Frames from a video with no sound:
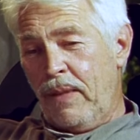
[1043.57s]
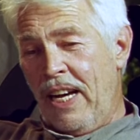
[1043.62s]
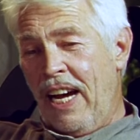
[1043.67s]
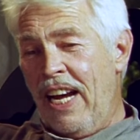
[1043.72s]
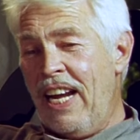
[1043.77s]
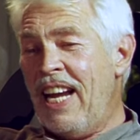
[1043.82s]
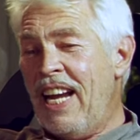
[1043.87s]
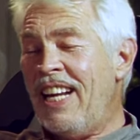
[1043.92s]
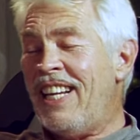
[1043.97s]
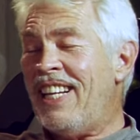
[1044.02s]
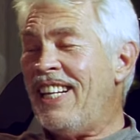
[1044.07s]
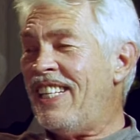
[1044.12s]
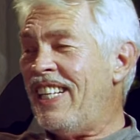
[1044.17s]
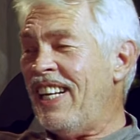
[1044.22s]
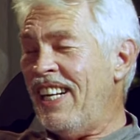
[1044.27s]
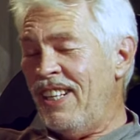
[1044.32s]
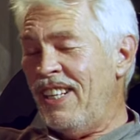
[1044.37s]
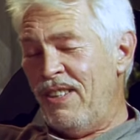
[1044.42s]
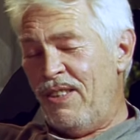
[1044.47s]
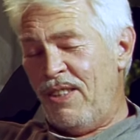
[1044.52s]
I had the
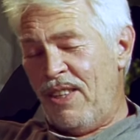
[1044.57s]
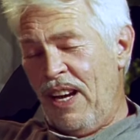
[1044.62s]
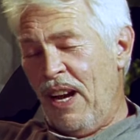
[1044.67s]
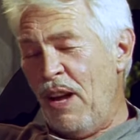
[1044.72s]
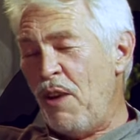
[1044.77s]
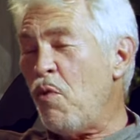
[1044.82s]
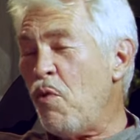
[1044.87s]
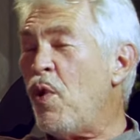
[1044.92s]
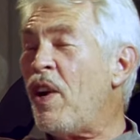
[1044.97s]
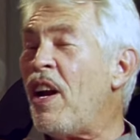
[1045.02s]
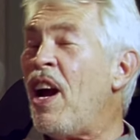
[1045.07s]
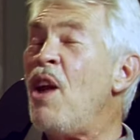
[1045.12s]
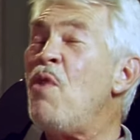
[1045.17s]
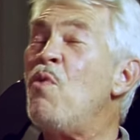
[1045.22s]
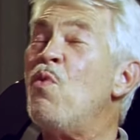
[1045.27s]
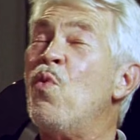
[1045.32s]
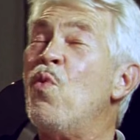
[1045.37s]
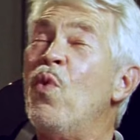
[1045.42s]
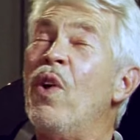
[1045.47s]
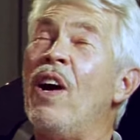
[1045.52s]
tendency, what
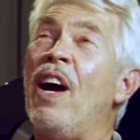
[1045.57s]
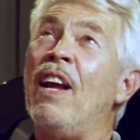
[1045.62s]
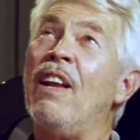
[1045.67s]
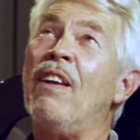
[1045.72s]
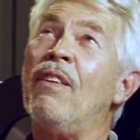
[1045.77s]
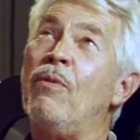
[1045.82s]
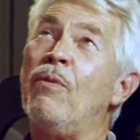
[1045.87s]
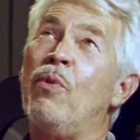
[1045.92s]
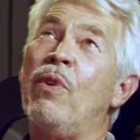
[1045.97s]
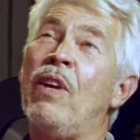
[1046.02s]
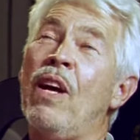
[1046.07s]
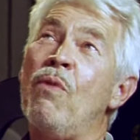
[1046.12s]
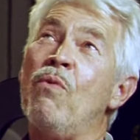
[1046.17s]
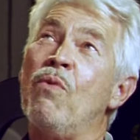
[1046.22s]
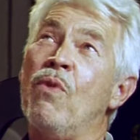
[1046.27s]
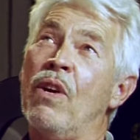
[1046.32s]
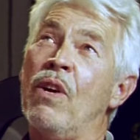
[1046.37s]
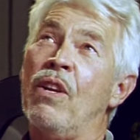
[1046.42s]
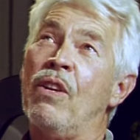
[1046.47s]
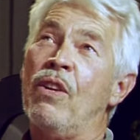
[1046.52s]
I
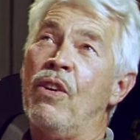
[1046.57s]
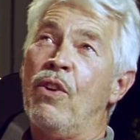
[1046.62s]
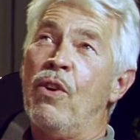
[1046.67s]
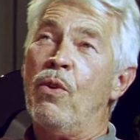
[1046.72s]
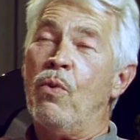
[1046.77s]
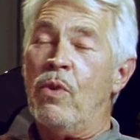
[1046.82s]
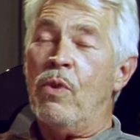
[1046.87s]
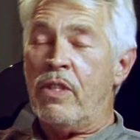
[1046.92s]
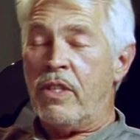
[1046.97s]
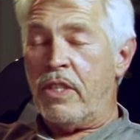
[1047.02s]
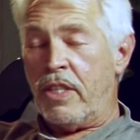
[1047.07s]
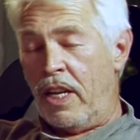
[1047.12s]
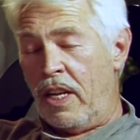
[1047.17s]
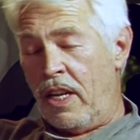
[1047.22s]
wanted to do was